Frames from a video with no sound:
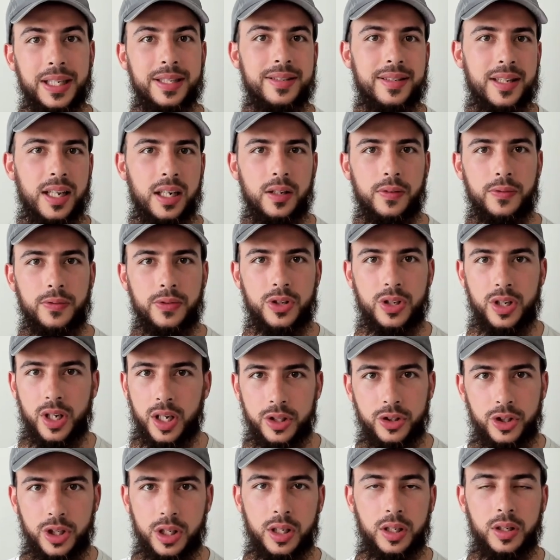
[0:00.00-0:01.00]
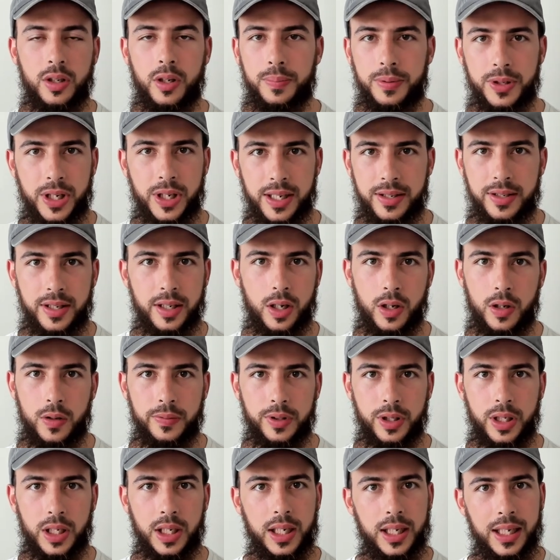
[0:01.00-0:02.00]
but instead of searching and obsessing
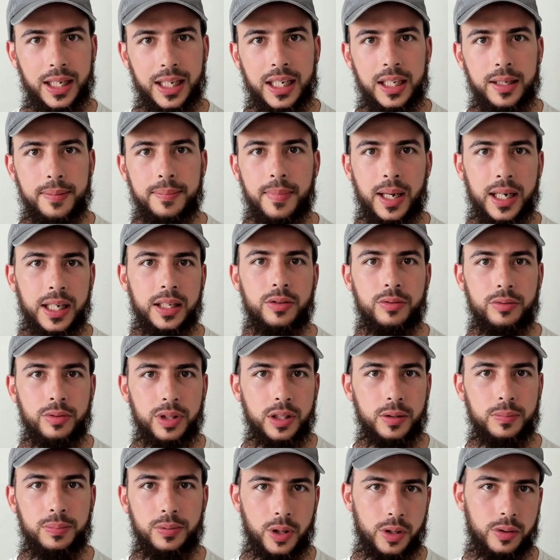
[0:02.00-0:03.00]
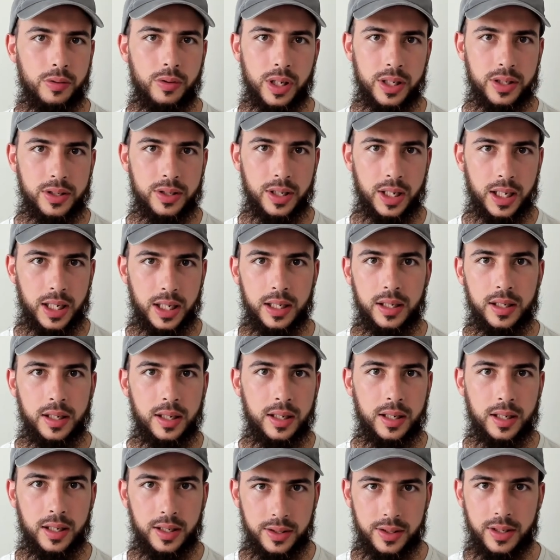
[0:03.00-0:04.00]
over it, he made real progress
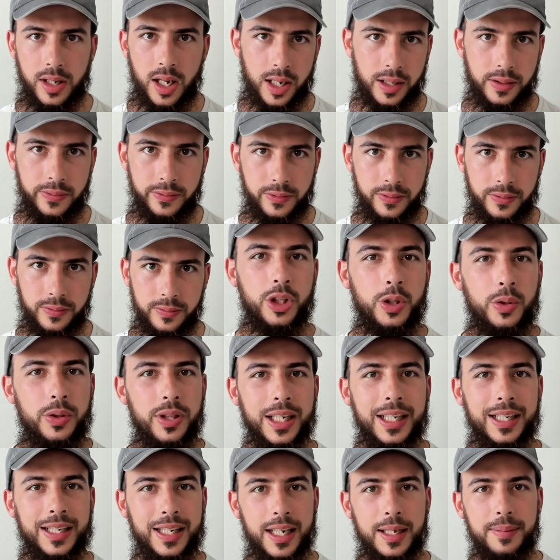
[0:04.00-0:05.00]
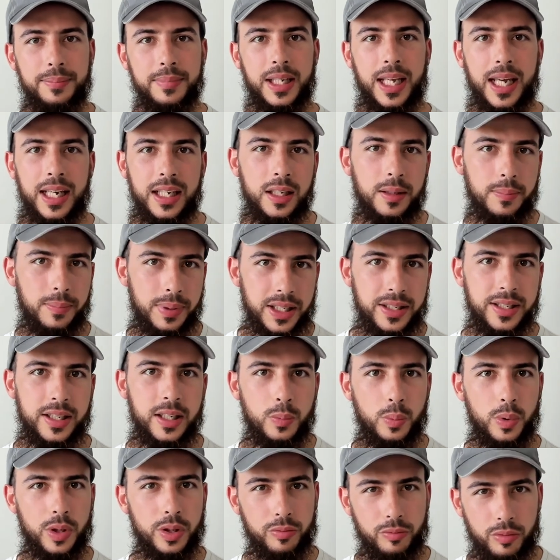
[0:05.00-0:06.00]
in his life. Do you think him getting
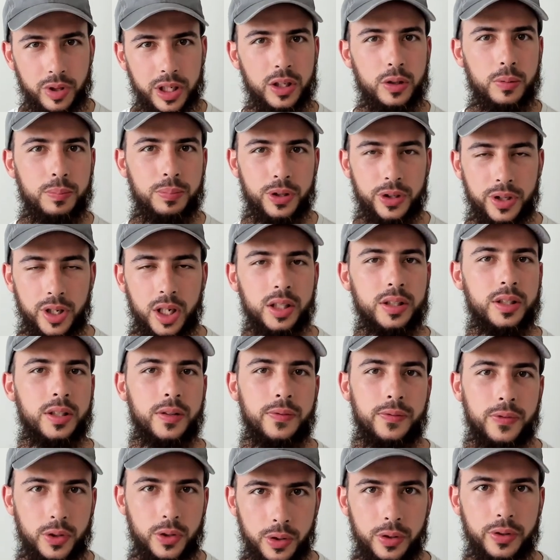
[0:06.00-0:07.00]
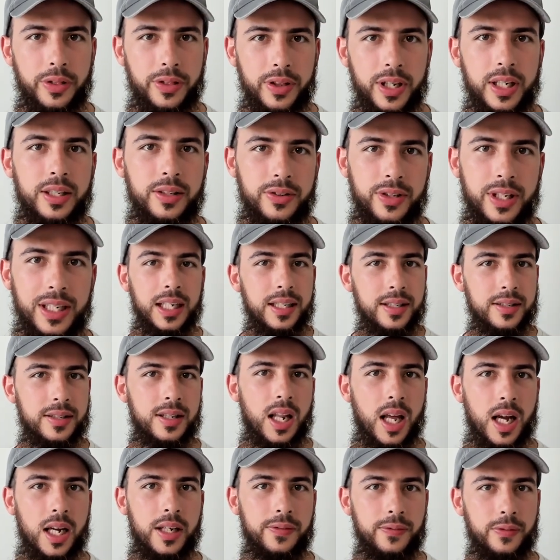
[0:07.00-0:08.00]
busy with real, productive, good things in
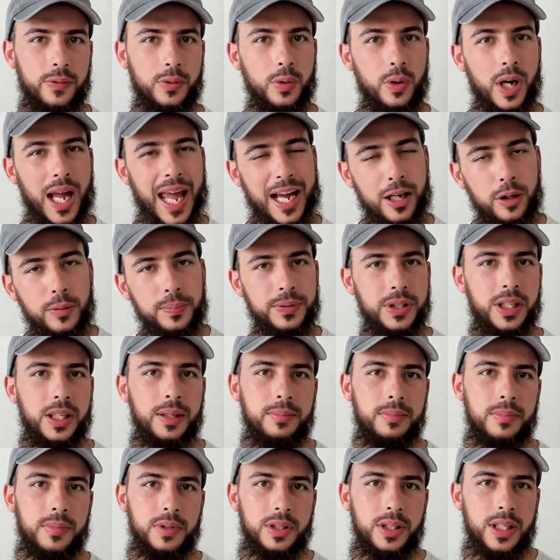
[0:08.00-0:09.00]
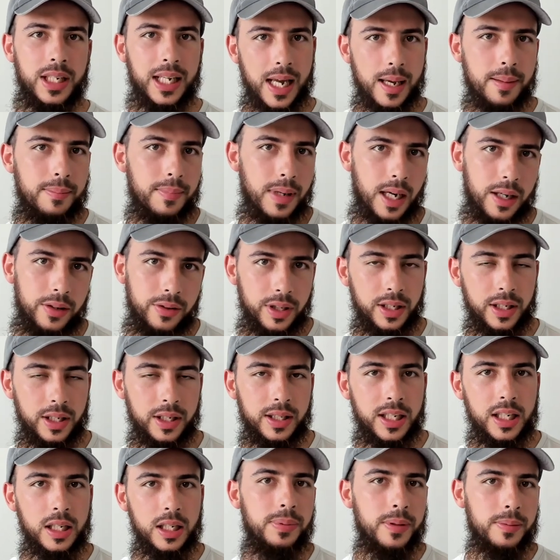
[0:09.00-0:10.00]
his life helped him to get married
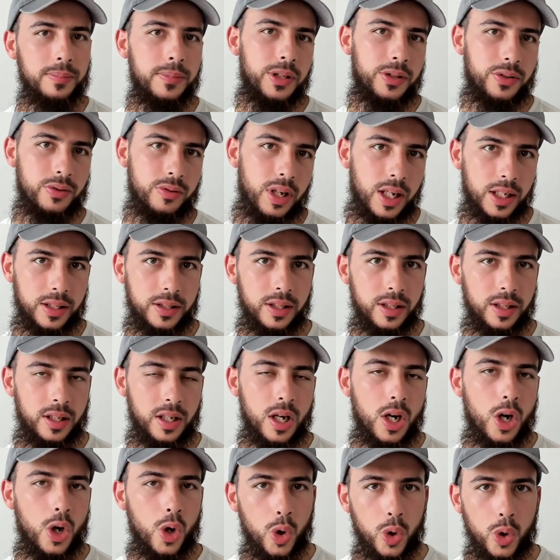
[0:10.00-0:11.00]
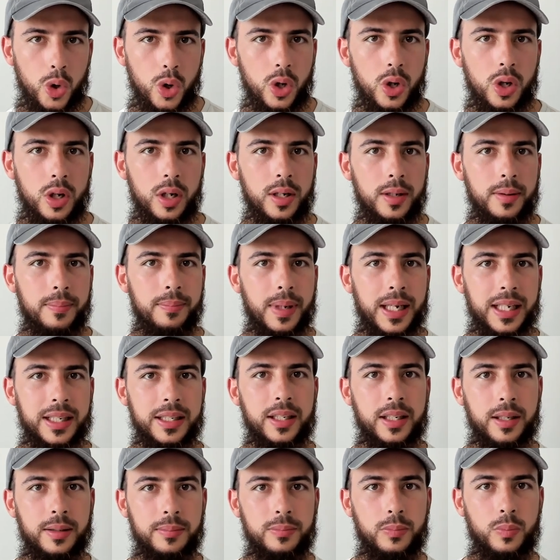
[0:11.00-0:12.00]
and keep him distracted, or
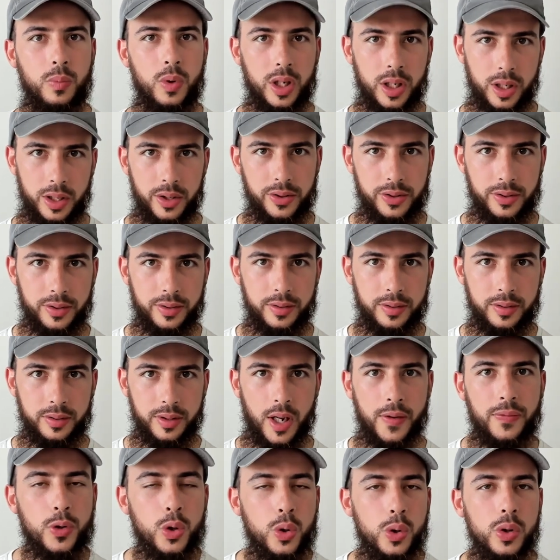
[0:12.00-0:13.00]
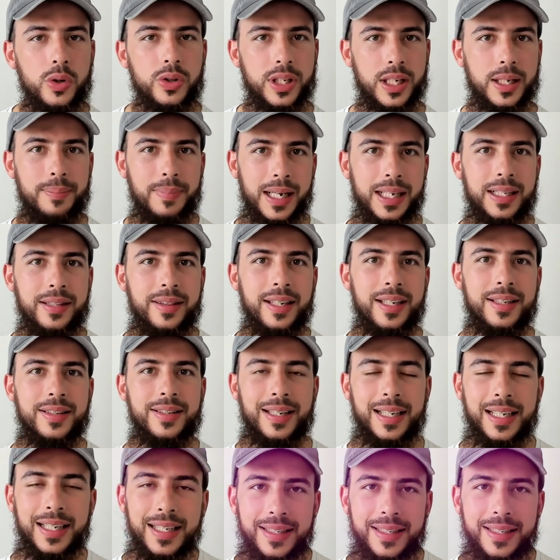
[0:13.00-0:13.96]
made him worse. Of course, it made things